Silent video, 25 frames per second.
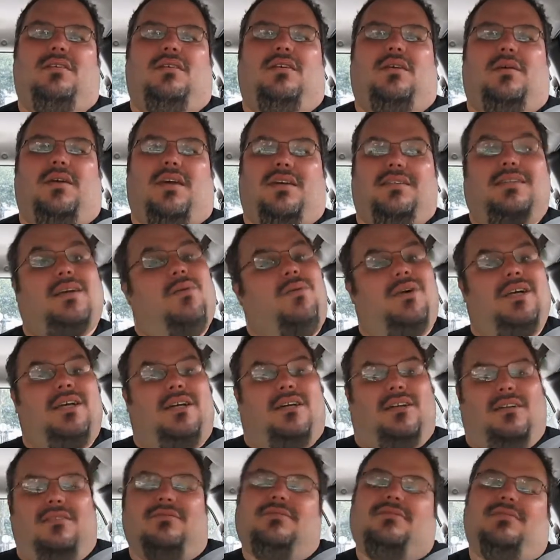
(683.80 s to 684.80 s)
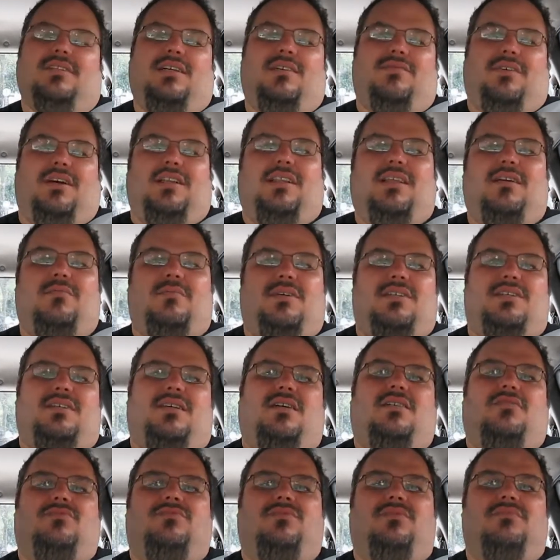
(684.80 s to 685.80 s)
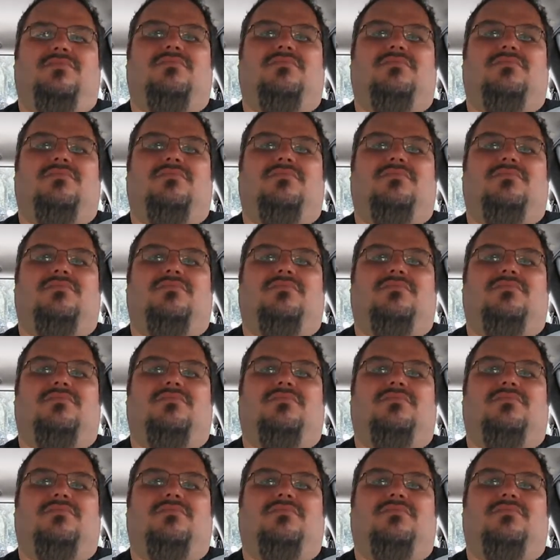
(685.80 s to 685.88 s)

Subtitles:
Because I will if I let myself.